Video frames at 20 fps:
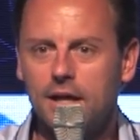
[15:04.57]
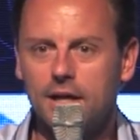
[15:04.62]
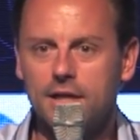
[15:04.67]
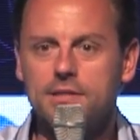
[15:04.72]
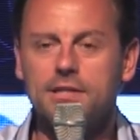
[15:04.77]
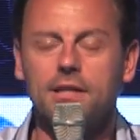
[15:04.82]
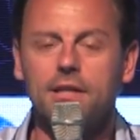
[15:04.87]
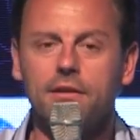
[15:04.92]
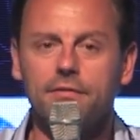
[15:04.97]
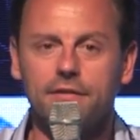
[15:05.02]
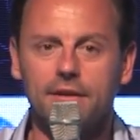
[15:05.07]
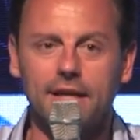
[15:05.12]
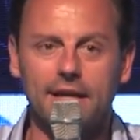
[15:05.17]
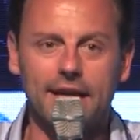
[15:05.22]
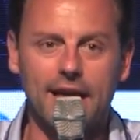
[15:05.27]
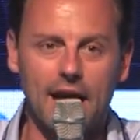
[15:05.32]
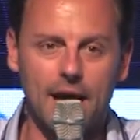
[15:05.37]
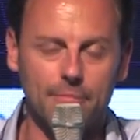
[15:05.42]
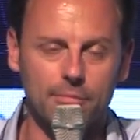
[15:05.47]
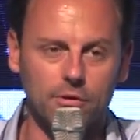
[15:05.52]
significant
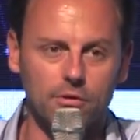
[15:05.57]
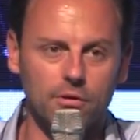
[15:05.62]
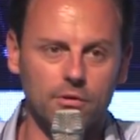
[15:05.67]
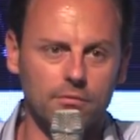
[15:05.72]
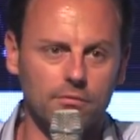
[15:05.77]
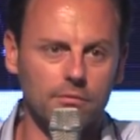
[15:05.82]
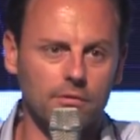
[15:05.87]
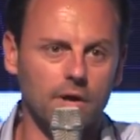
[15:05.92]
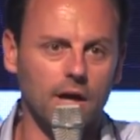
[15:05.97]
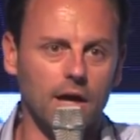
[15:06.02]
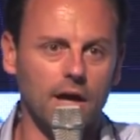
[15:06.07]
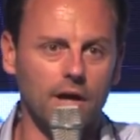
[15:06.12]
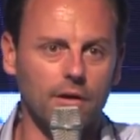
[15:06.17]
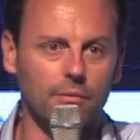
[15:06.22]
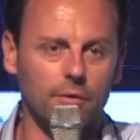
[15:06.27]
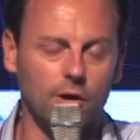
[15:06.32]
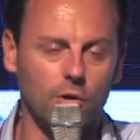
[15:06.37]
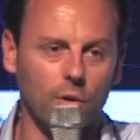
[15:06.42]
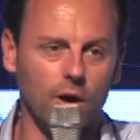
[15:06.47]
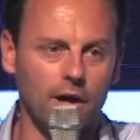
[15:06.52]
capital
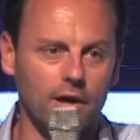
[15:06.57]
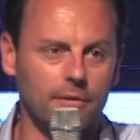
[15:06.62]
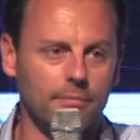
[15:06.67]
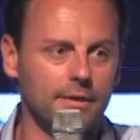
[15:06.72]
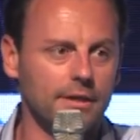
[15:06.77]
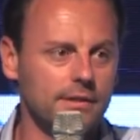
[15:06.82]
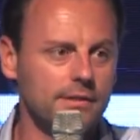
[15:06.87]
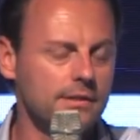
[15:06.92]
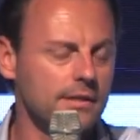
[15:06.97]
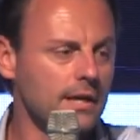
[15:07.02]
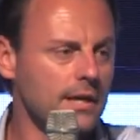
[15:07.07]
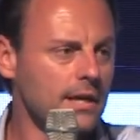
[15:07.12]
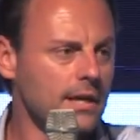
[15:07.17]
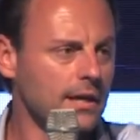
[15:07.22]
requirements.